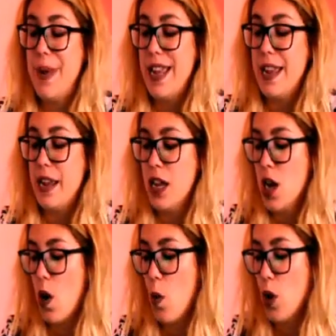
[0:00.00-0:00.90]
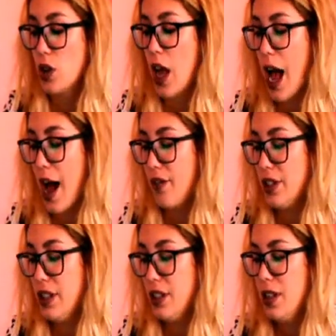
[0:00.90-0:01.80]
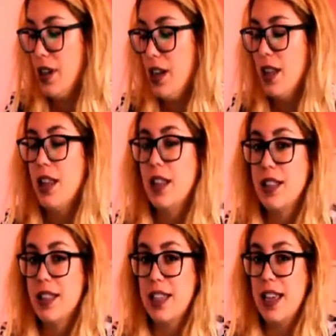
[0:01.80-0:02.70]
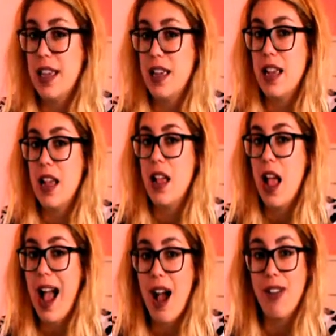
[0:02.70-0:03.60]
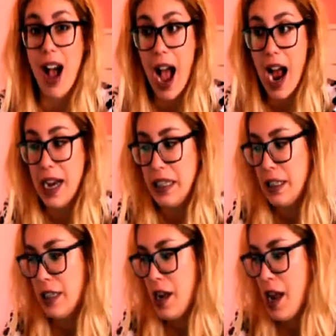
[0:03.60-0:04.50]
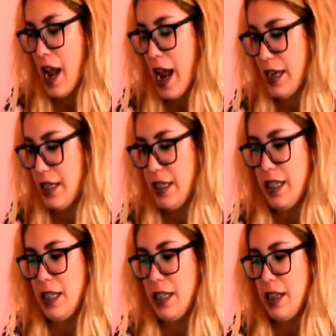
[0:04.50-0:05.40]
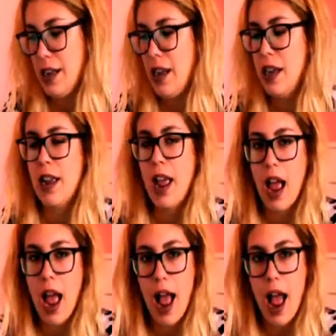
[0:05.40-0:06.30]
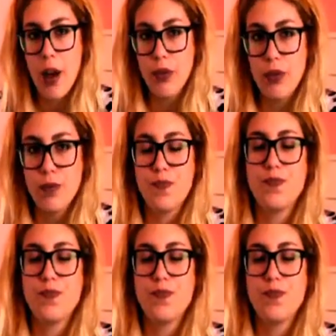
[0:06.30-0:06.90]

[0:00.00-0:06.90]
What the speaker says: B. Was having. C. Have had. And D. Have.